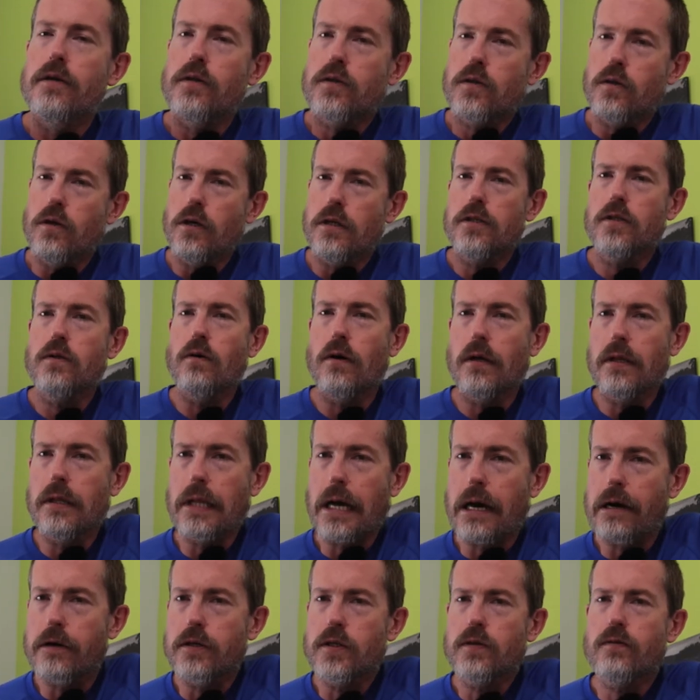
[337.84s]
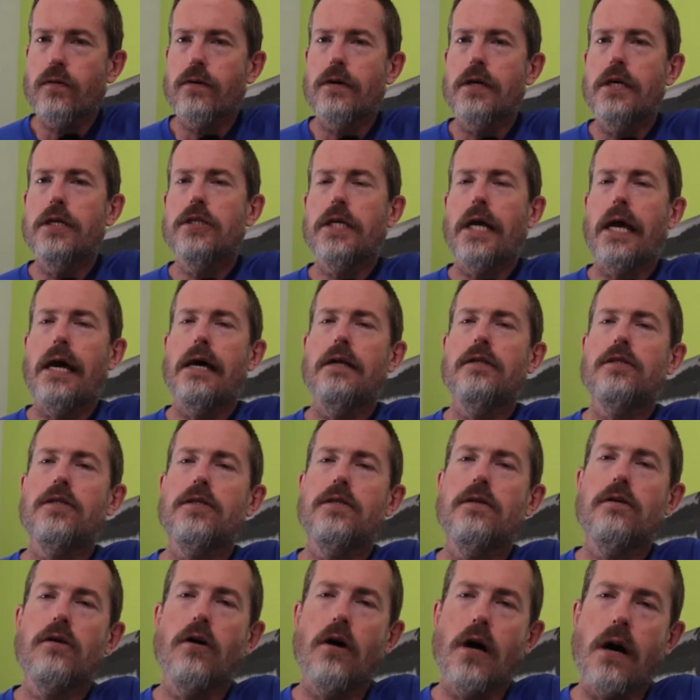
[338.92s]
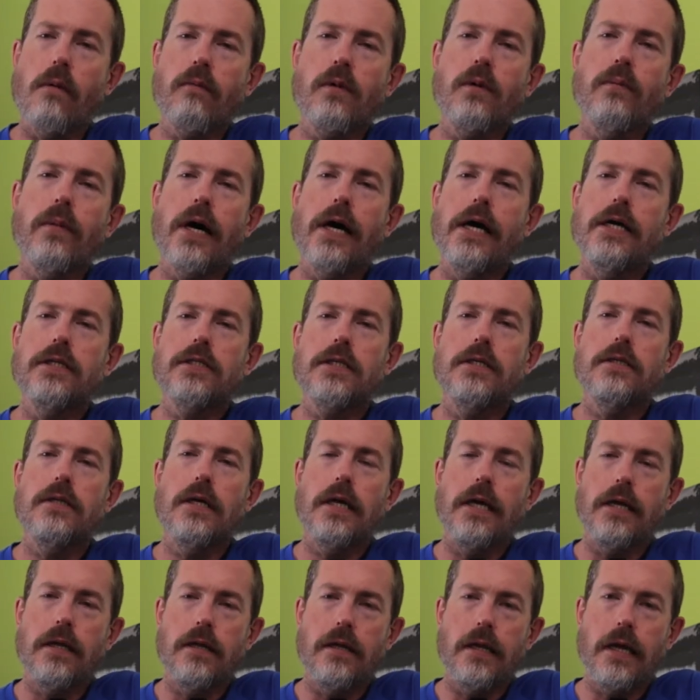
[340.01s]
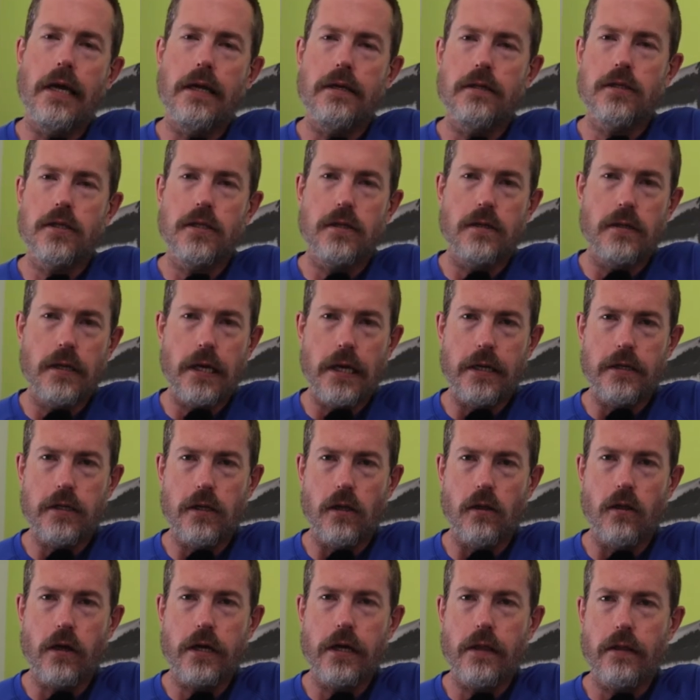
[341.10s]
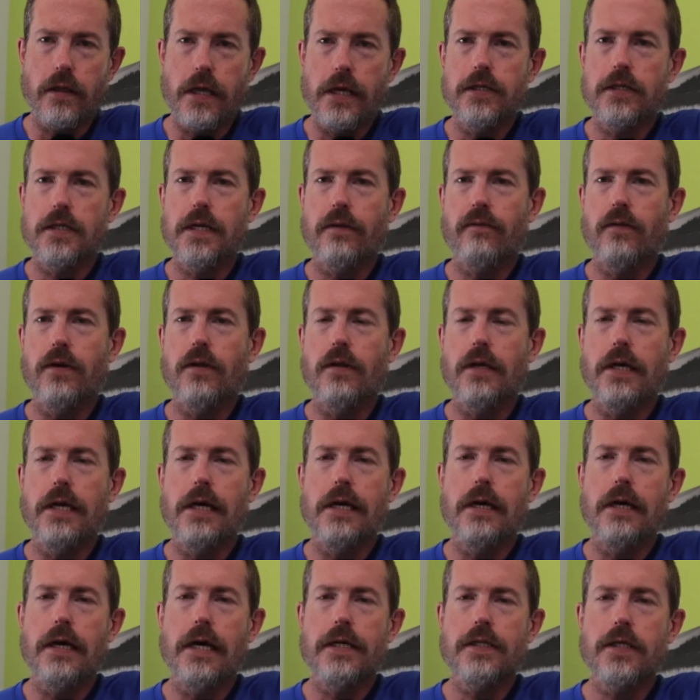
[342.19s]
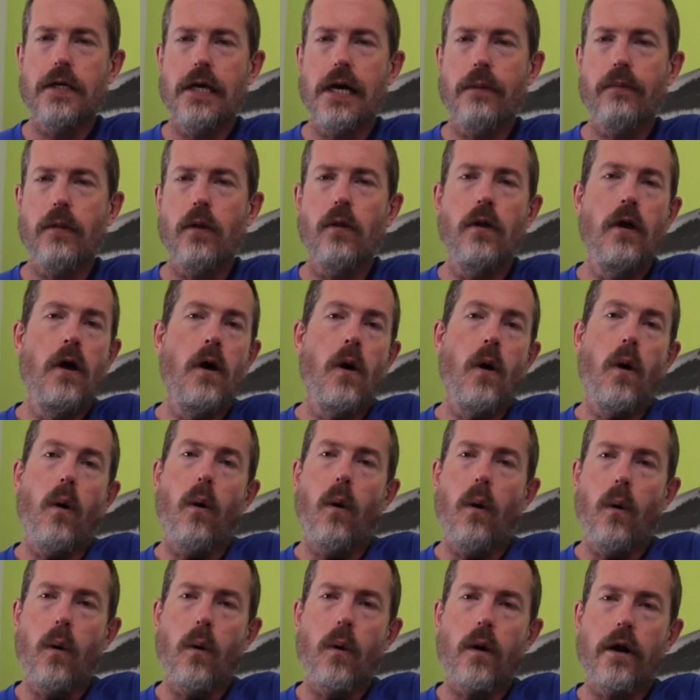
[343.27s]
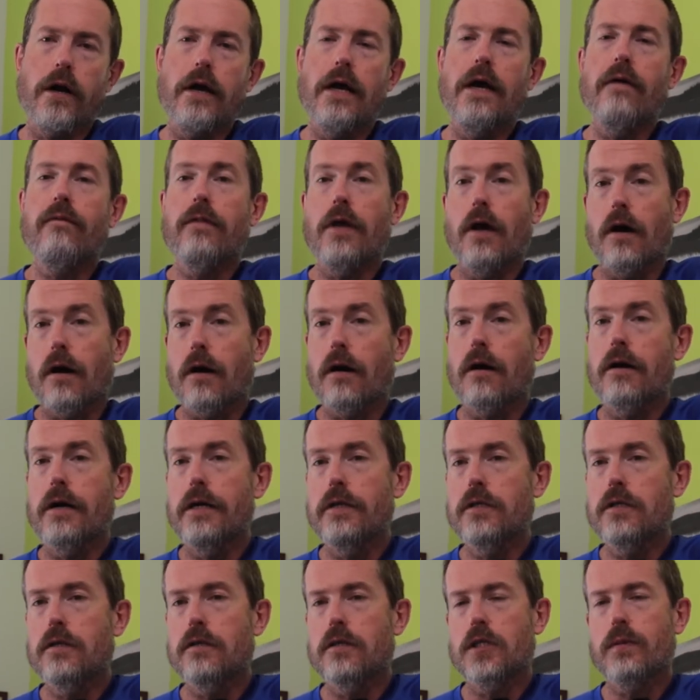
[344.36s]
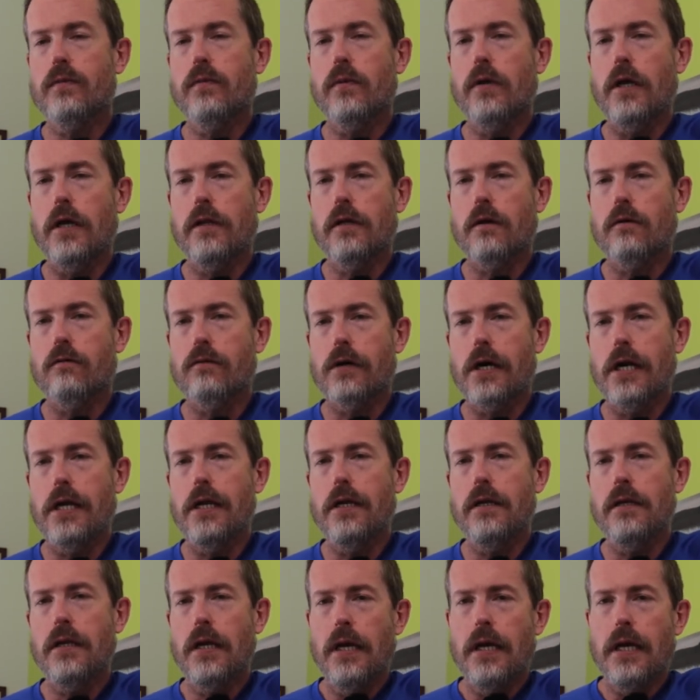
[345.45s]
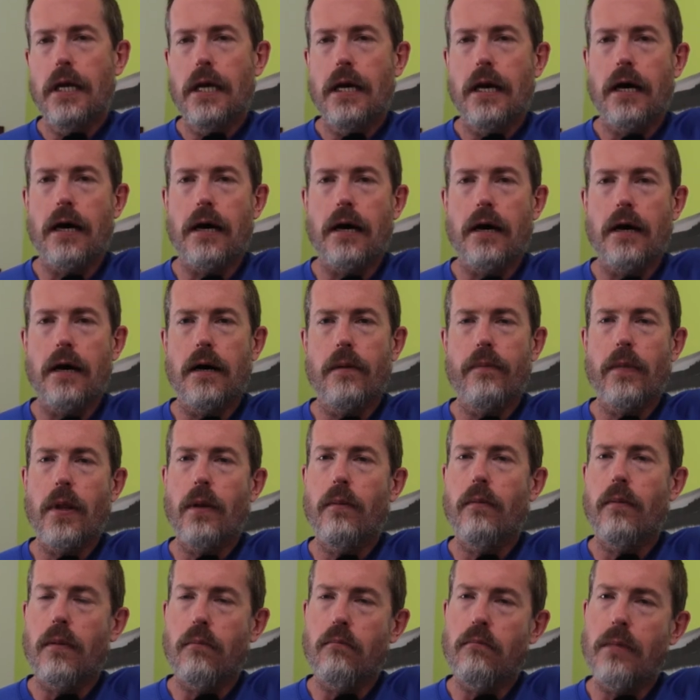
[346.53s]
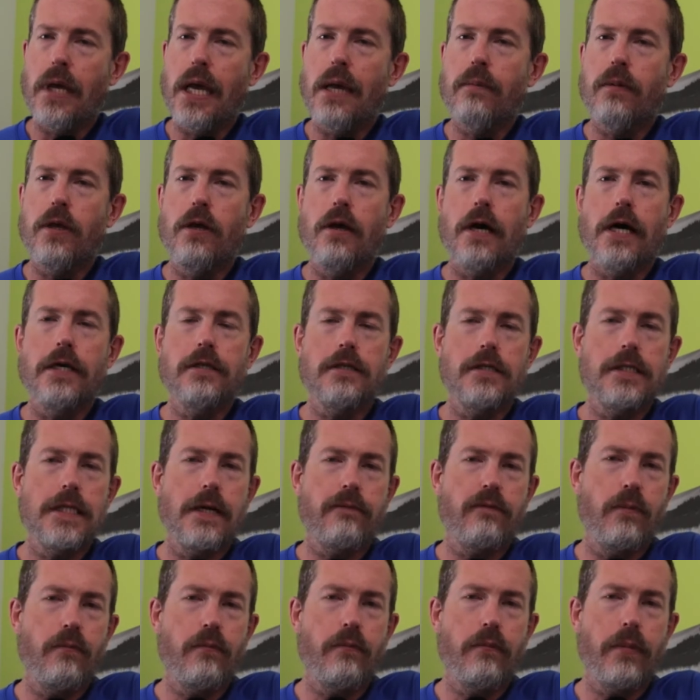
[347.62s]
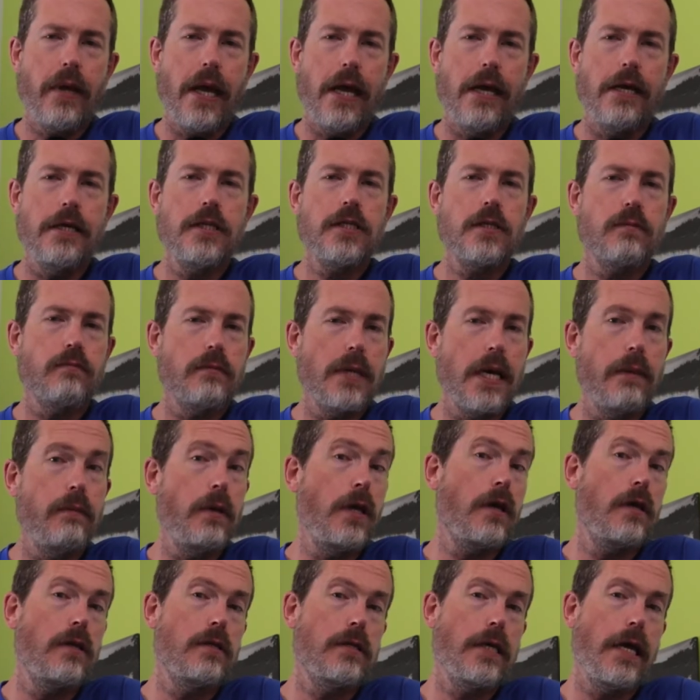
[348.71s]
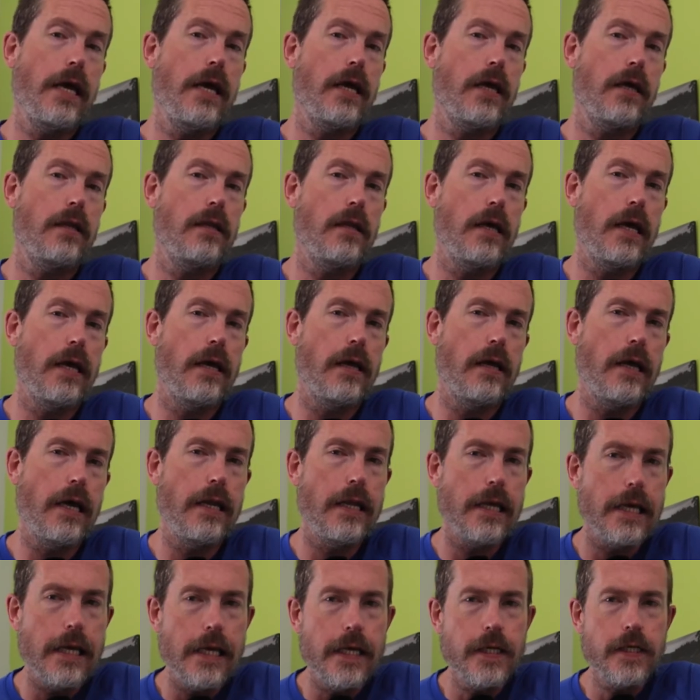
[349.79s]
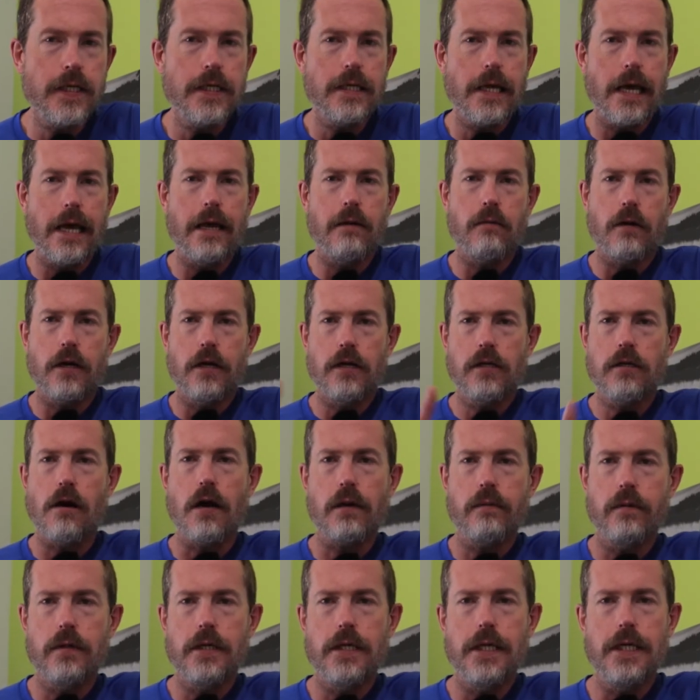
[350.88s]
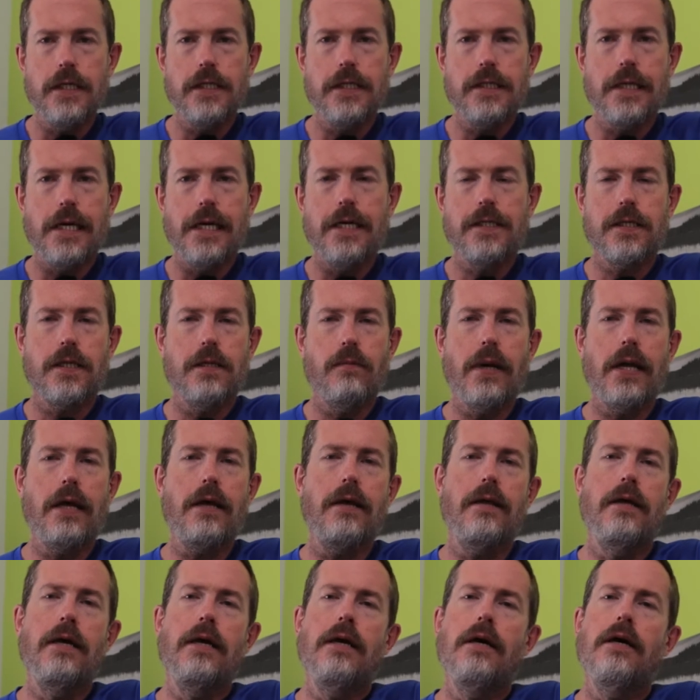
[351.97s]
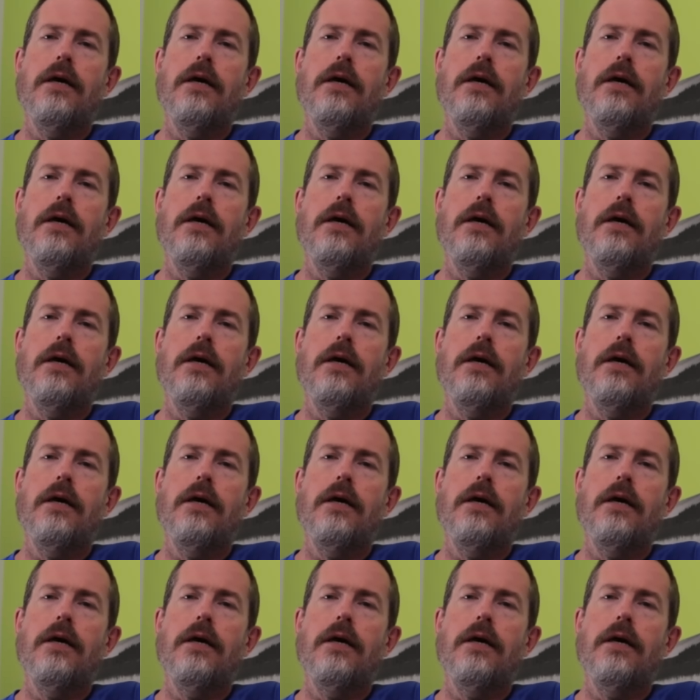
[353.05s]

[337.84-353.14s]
So, so it allows for a chance to compromise and, and, and, to, and to look at things differently as a couple. Or if they are into, into running, um, maybe you guys are different pace. Maybe you can take an, an easy day, and we're going to talk about easy days in a minute